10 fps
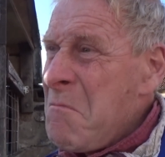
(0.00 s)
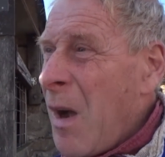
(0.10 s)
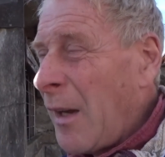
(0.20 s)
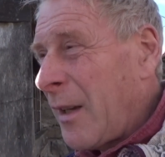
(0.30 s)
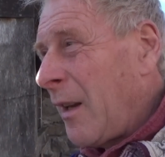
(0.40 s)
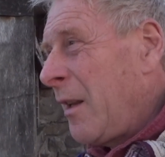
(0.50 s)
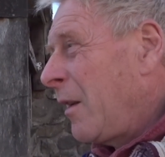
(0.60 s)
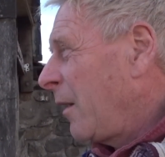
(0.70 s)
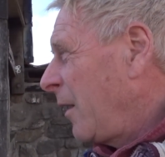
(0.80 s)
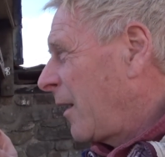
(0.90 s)
I don't know,
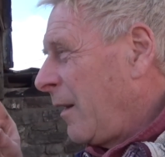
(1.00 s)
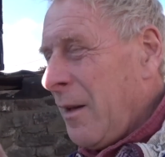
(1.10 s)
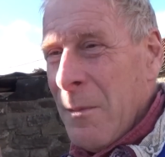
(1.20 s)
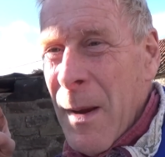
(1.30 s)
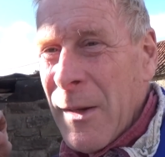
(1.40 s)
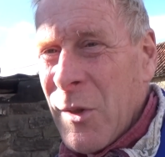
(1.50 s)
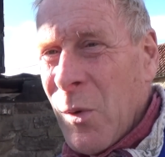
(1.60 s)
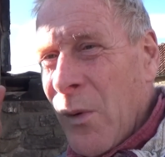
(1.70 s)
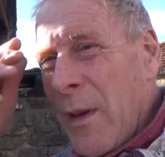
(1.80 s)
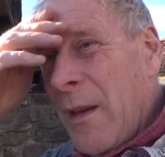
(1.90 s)
you make
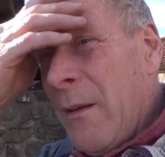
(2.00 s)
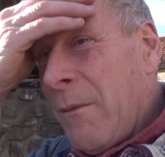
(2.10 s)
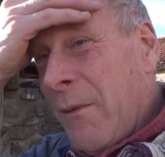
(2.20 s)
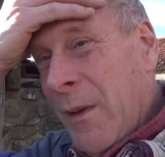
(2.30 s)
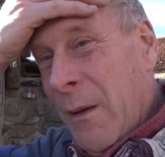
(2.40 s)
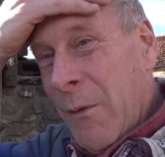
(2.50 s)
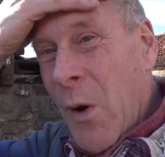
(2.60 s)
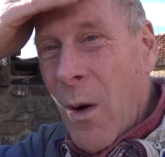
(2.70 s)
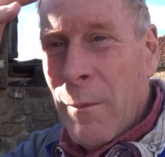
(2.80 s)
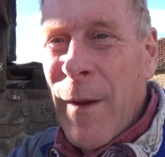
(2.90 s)
sure that you've
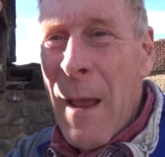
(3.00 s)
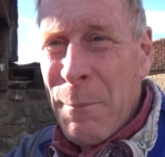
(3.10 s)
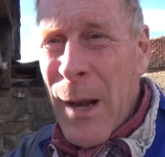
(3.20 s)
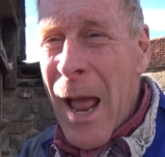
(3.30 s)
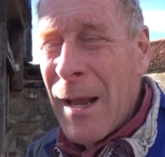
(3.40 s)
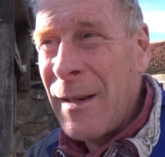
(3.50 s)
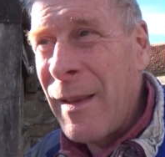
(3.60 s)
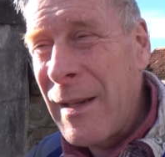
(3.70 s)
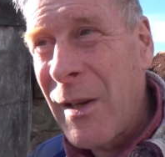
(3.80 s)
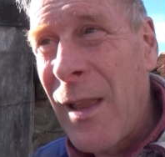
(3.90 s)
got a vet plan
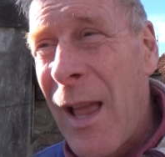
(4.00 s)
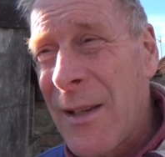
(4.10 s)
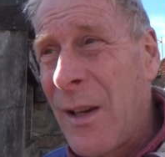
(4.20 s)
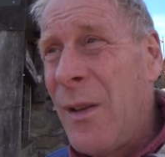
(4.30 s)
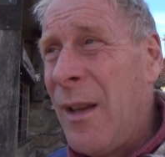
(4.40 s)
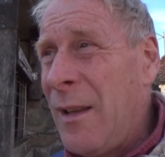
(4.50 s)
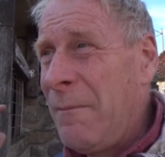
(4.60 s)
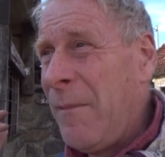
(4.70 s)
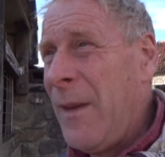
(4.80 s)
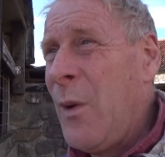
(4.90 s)
and things like that, so that
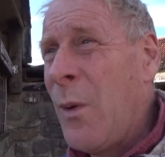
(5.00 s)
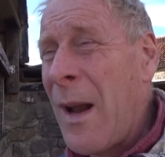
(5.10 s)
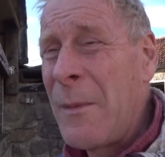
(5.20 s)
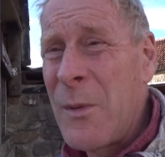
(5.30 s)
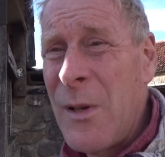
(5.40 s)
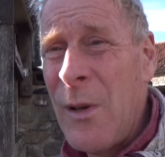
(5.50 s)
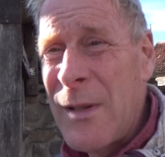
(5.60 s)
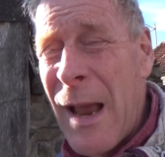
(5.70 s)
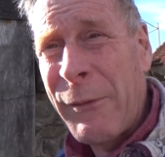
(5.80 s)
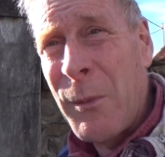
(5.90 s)
your animals are
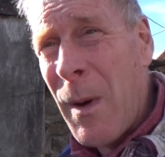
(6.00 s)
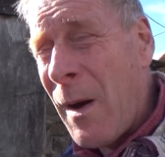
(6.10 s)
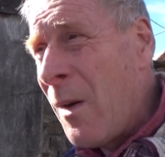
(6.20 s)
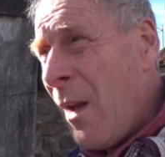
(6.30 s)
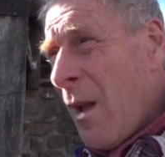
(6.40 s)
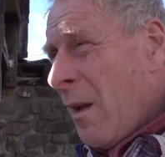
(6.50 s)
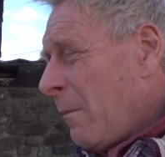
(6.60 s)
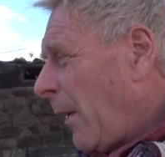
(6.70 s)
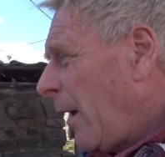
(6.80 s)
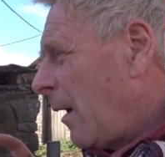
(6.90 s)
looked after well.
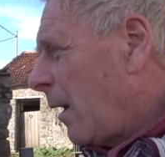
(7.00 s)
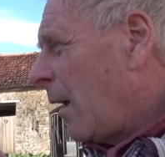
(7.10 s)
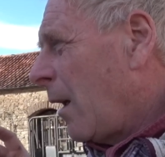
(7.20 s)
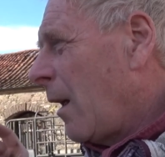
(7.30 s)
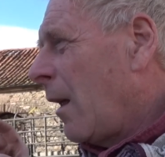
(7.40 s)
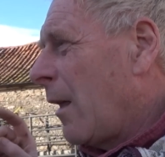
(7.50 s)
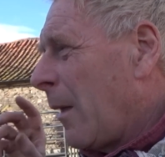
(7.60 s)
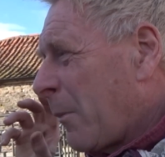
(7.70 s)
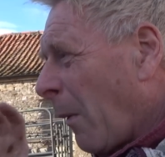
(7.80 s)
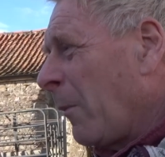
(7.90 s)
But
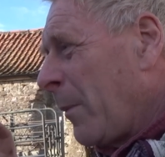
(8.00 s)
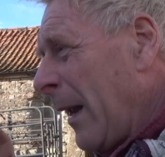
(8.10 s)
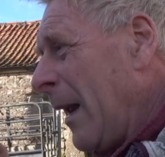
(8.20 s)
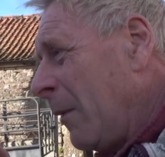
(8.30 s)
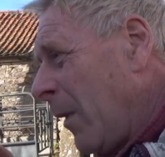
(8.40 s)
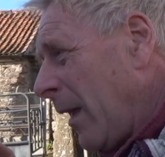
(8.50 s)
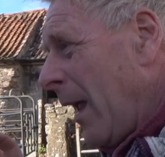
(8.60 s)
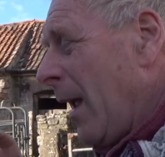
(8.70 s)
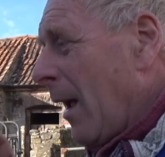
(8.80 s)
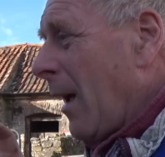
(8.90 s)
the problem being with
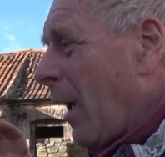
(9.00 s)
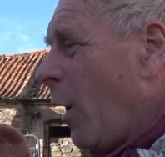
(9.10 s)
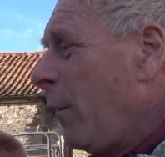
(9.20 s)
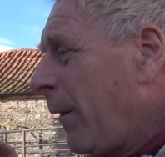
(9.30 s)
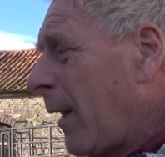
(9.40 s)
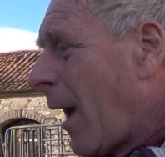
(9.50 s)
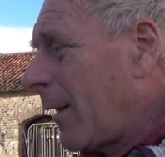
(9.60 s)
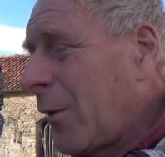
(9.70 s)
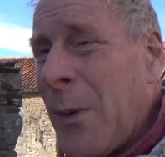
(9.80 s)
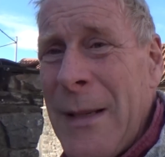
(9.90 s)
it, over
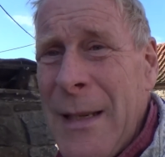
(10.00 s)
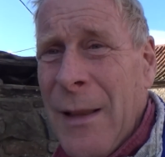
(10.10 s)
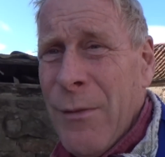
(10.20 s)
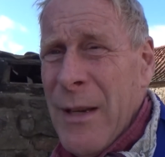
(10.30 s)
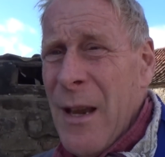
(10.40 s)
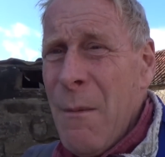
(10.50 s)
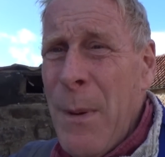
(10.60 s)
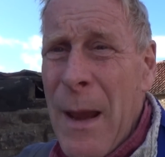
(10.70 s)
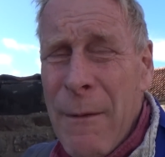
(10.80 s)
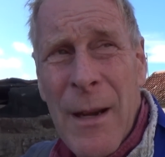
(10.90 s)
that 23-year
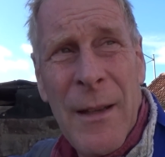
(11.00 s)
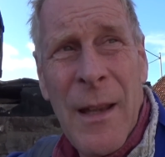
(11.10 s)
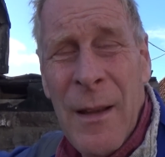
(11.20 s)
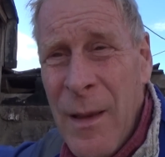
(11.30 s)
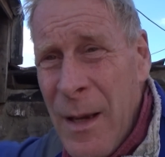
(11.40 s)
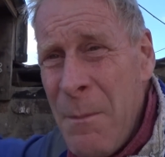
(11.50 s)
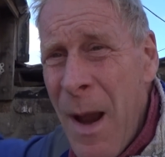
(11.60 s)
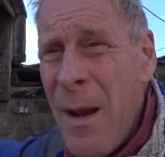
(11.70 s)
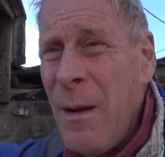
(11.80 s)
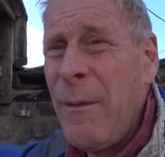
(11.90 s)
period, the
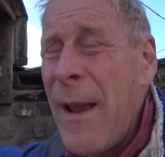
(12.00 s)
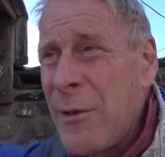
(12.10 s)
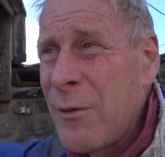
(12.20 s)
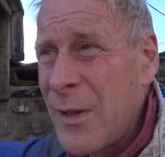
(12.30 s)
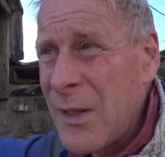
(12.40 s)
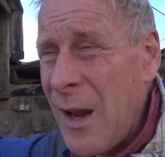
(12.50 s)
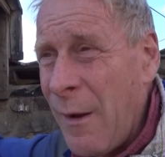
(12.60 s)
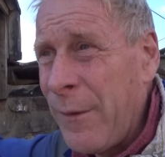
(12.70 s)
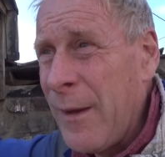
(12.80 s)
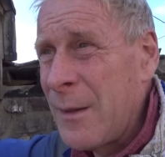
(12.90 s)
amount of extra
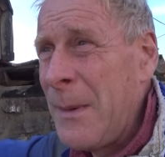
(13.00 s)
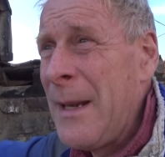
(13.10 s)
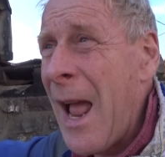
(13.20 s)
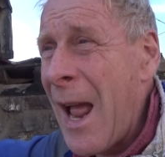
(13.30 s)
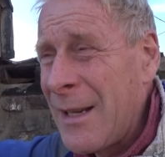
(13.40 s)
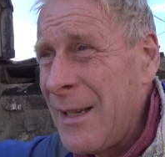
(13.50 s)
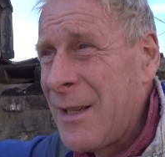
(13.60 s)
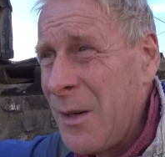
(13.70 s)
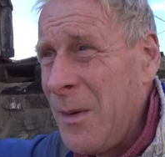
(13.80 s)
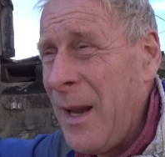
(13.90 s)
stuff that has been added
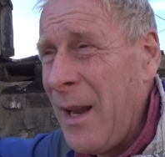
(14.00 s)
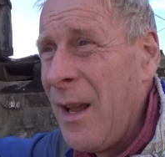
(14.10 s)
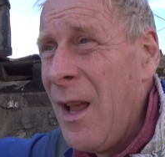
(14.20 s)
to it